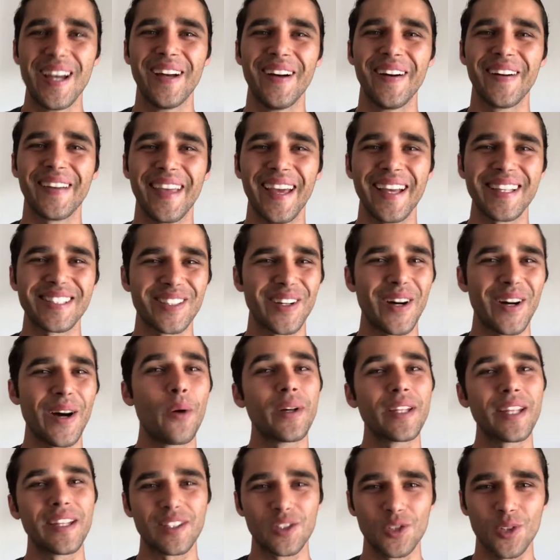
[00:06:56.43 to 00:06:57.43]
Okay, so I
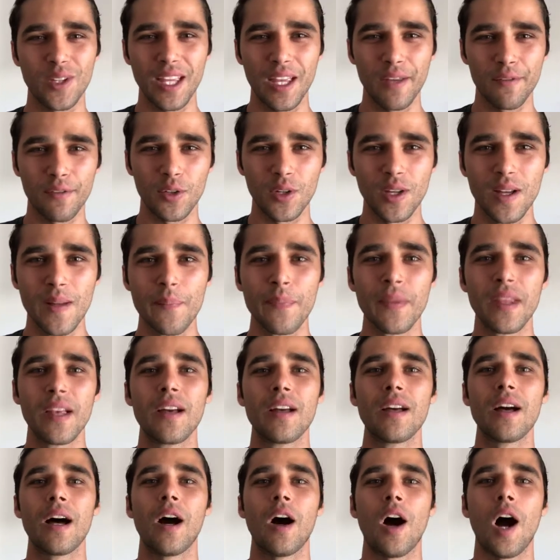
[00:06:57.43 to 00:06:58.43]
wanted to give you
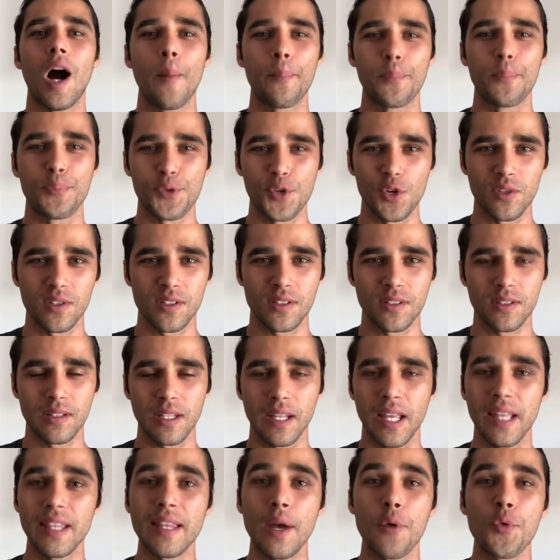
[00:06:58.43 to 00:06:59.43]
options,
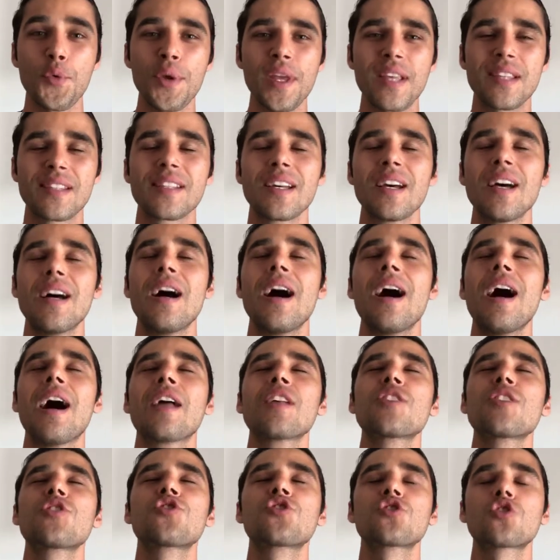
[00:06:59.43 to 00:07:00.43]
and there is
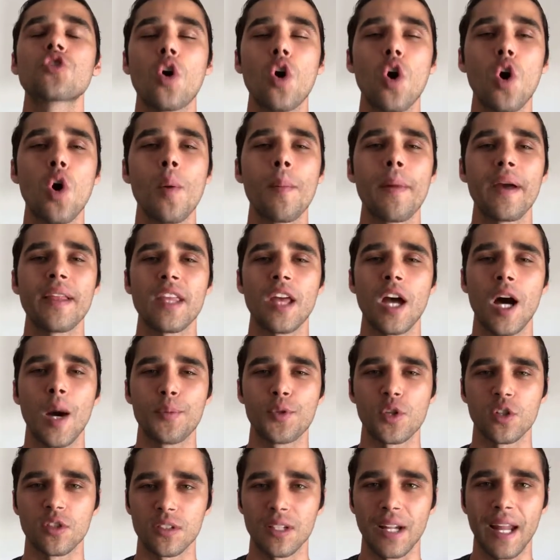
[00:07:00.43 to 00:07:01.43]
so many
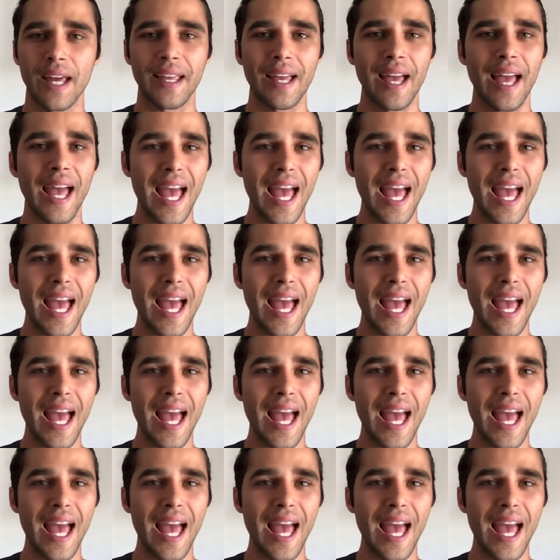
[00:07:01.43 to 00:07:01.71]
options. Like, I